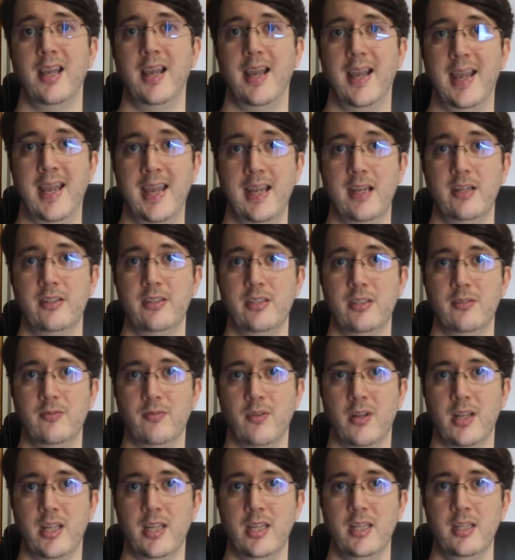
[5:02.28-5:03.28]

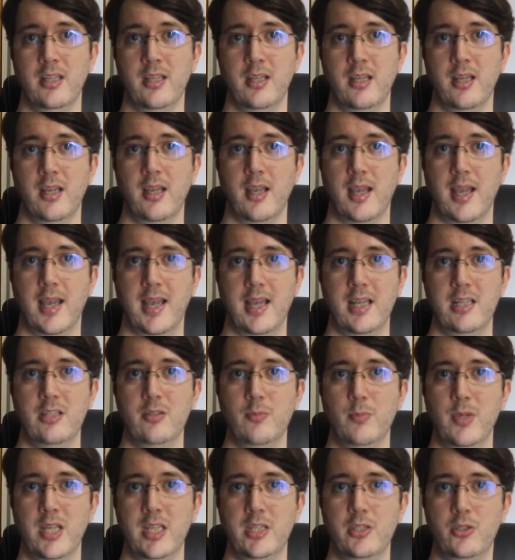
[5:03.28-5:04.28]
actively and
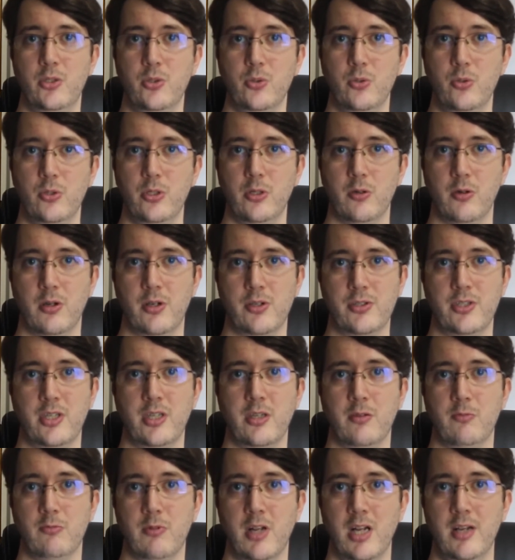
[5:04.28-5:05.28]
make sure you're
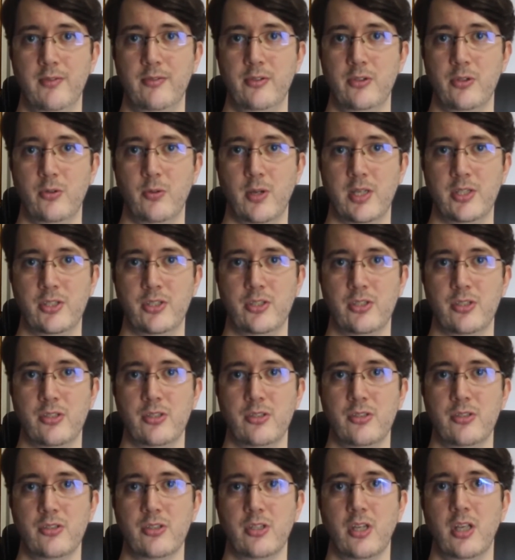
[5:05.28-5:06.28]
asking relevant
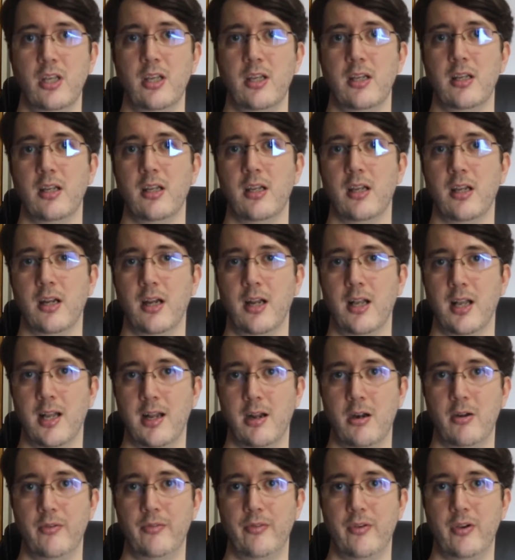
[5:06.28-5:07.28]
questions and
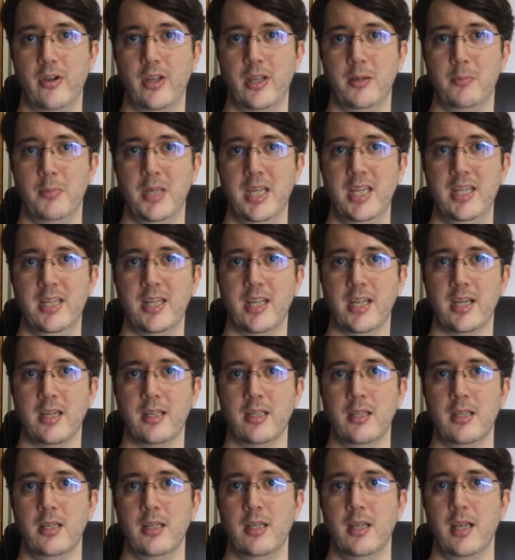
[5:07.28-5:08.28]
clarifying meaning.
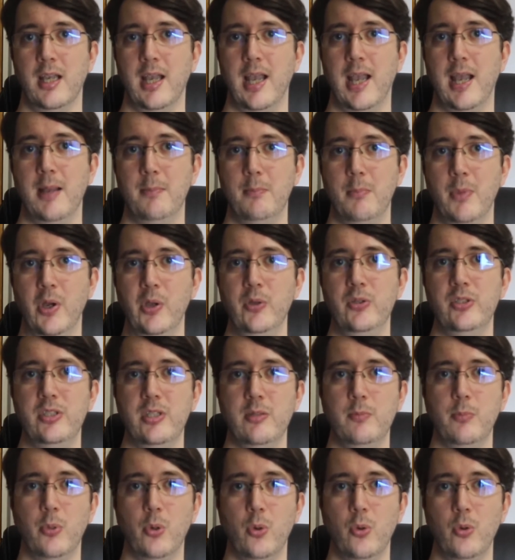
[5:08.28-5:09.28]
and most
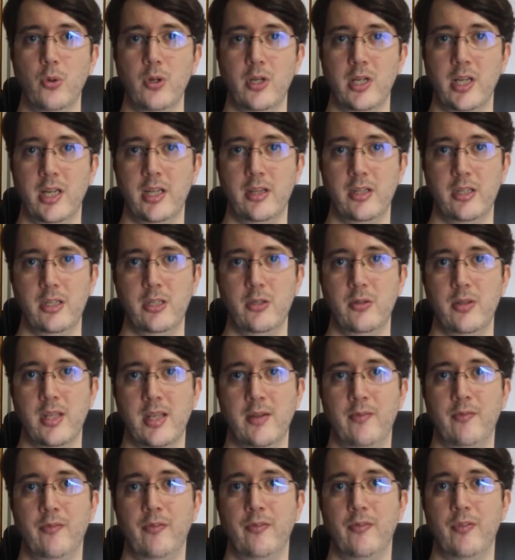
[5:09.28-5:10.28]
importantly, that you
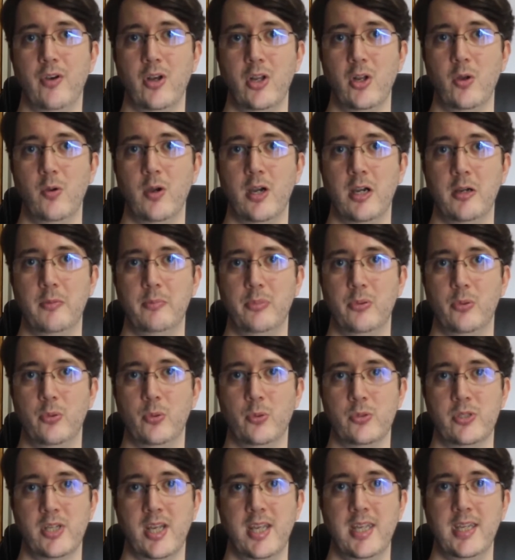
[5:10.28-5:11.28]
then follow up or
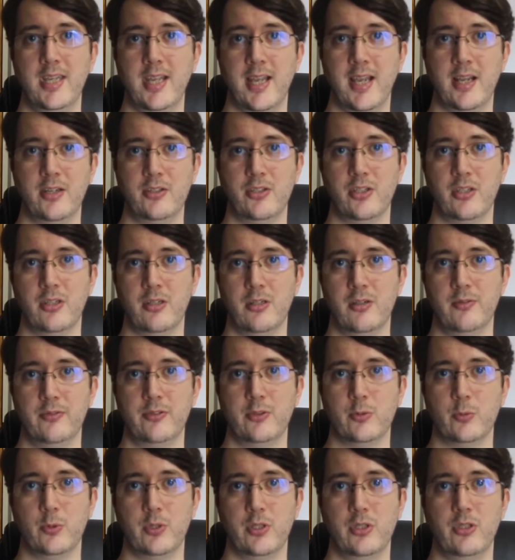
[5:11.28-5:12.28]
take action
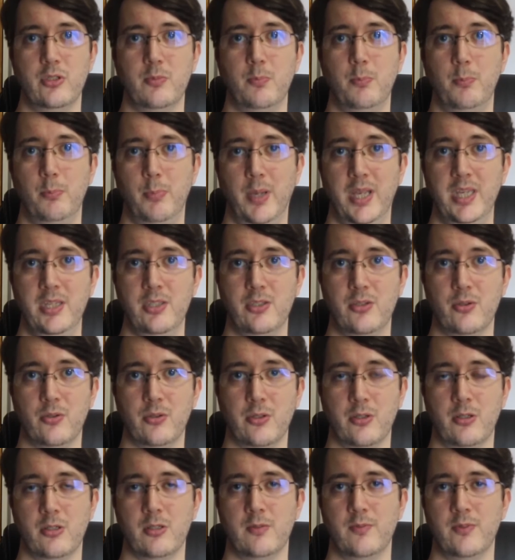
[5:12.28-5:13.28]
afterwards based on the
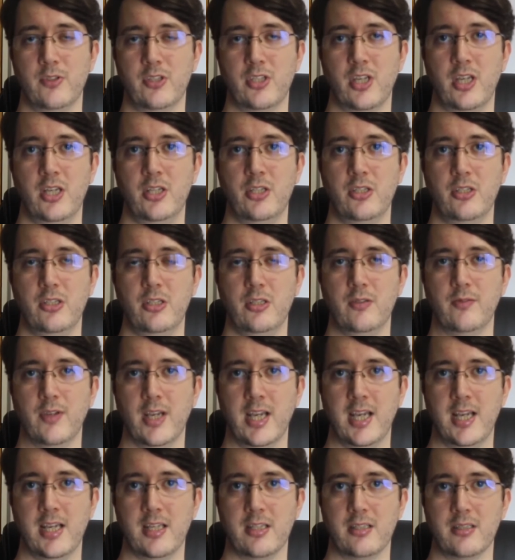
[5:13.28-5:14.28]
conversation you've
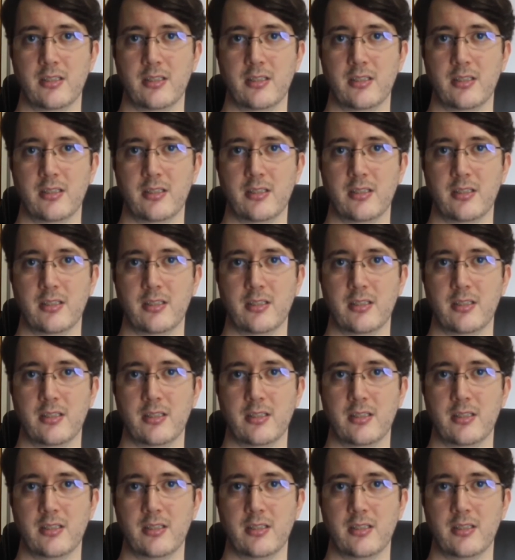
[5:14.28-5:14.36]
had.